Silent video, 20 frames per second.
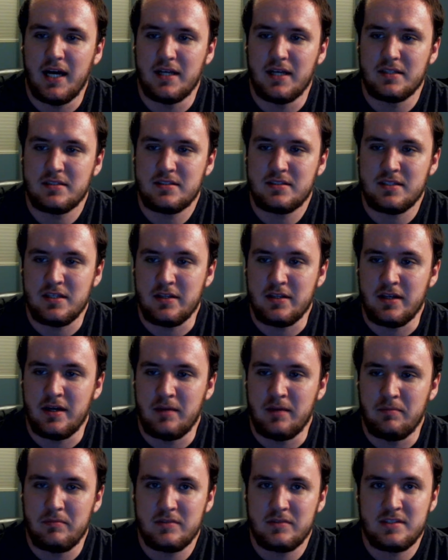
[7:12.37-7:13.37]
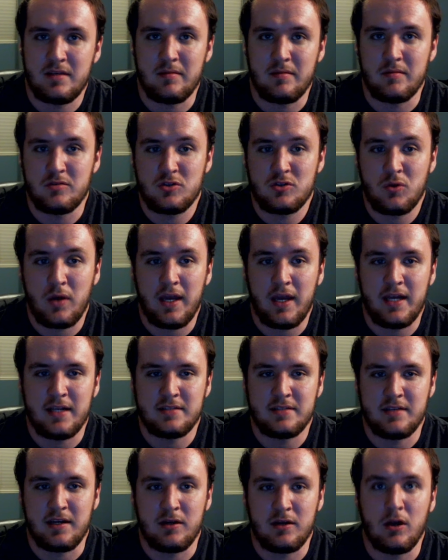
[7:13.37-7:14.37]
see them train as
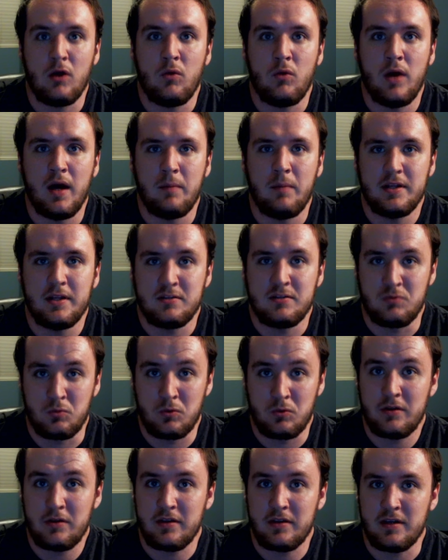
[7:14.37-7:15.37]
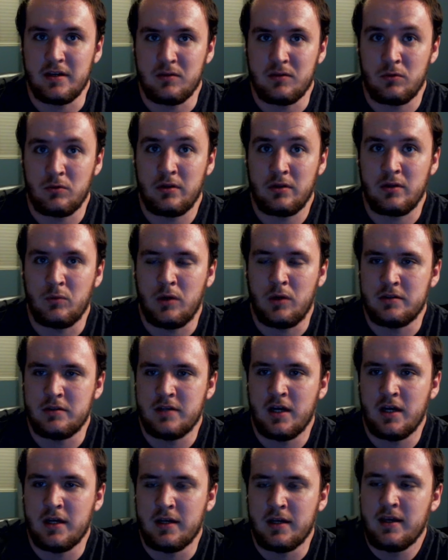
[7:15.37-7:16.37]
they grow up. It's really, really well
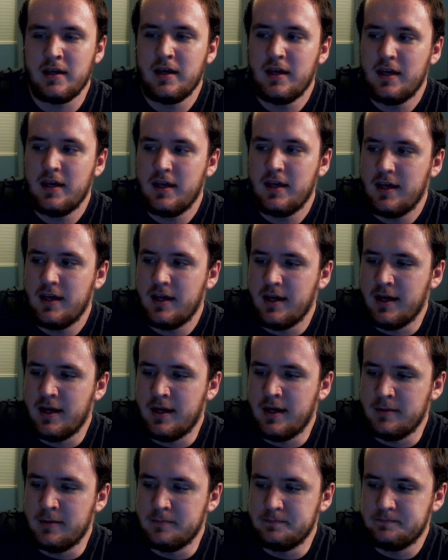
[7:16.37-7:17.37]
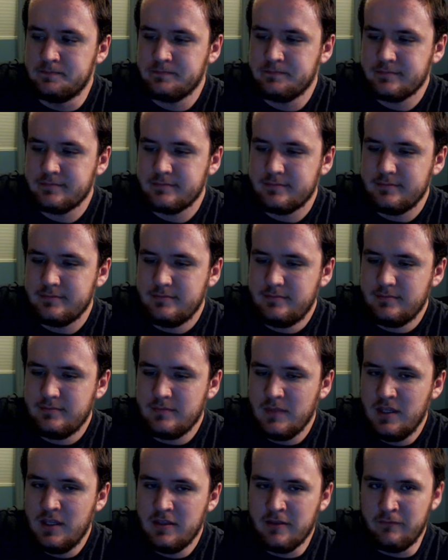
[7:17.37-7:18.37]
done.
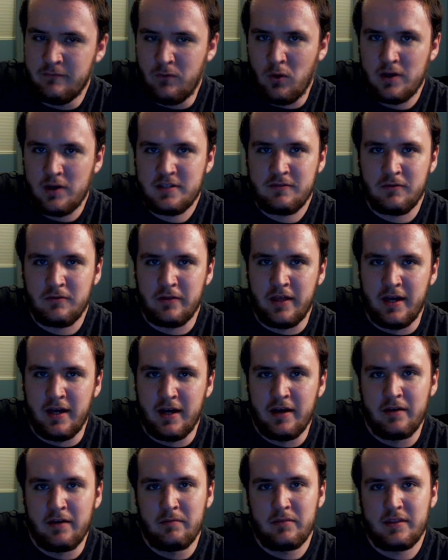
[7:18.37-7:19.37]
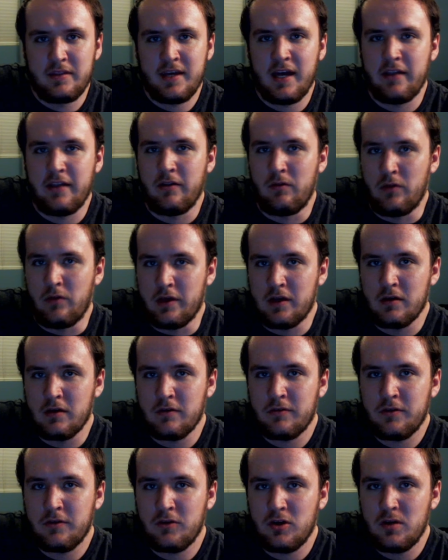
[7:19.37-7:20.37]
The voice for the kind of the leader of
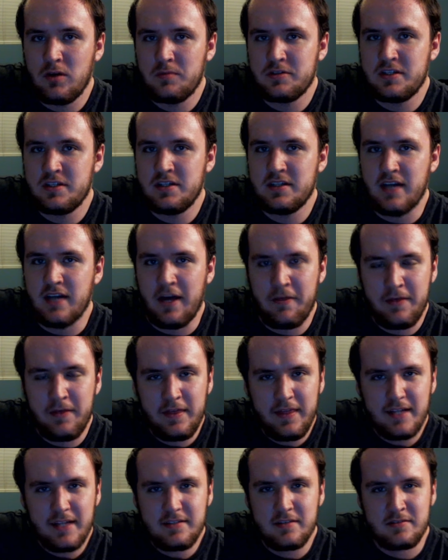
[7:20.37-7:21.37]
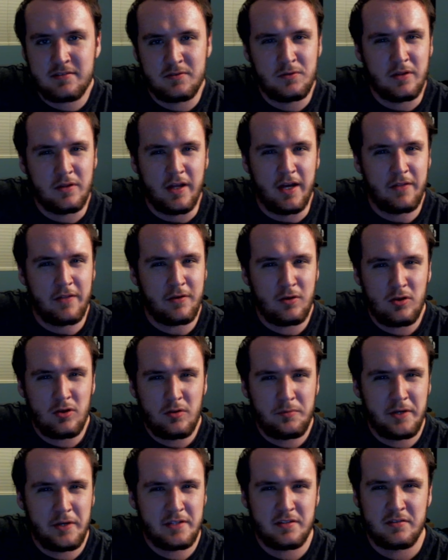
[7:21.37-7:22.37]
the group, I think that's Azula. The girl who
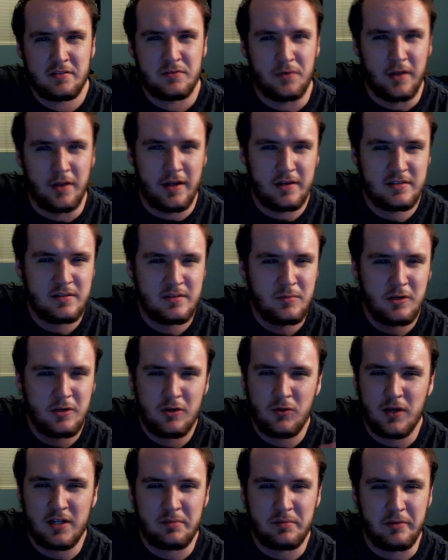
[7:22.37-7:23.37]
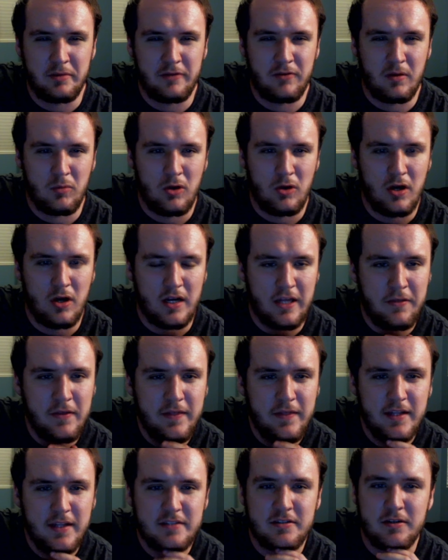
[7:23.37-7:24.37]
plays Azula. Someone correct me if I'm wrong. I think
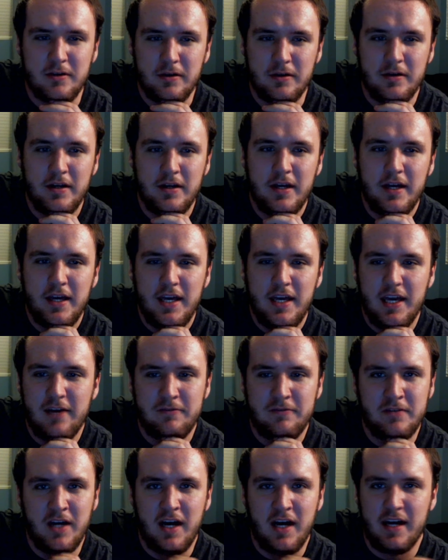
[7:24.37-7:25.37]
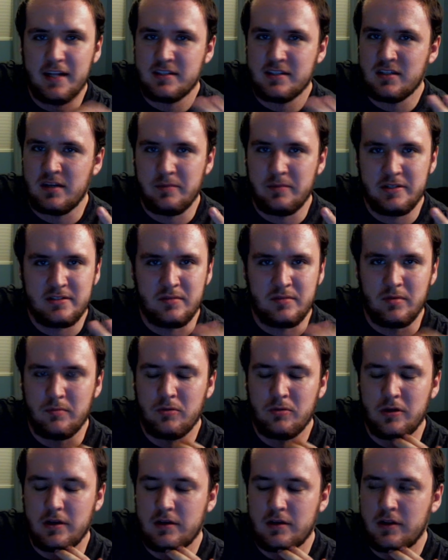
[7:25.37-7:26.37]
that's her. If not, it's got to be someone
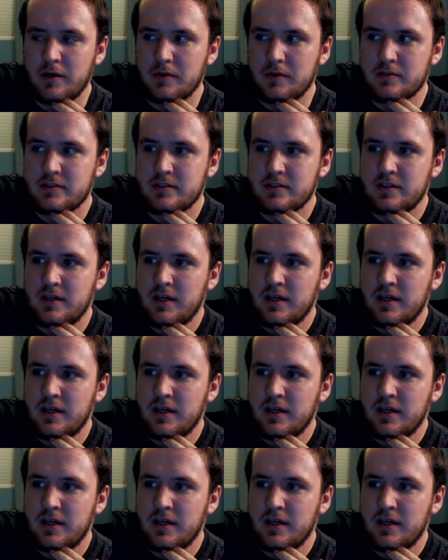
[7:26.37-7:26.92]
pretty close.